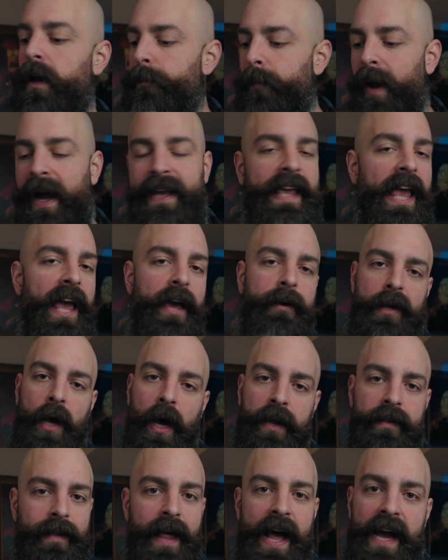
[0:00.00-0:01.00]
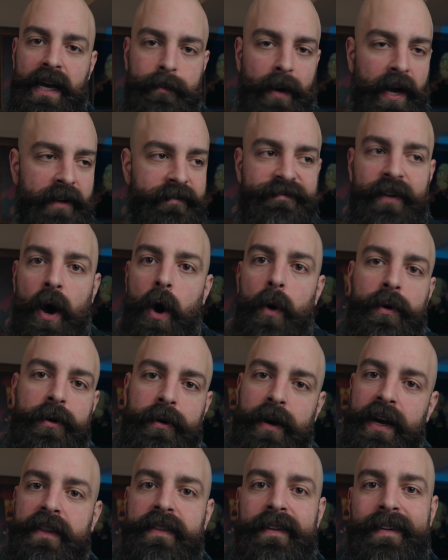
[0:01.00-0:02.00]
I can't unlock my phone or
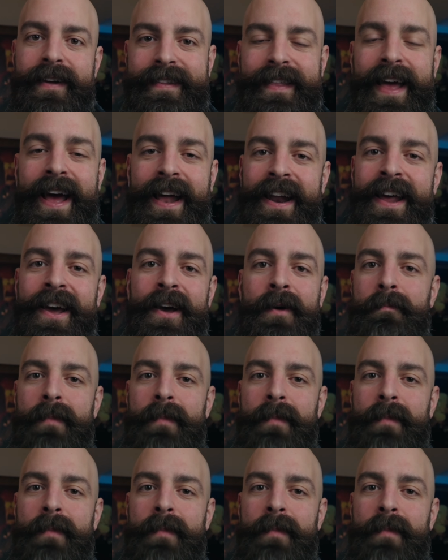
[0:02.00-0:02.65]
anything like that.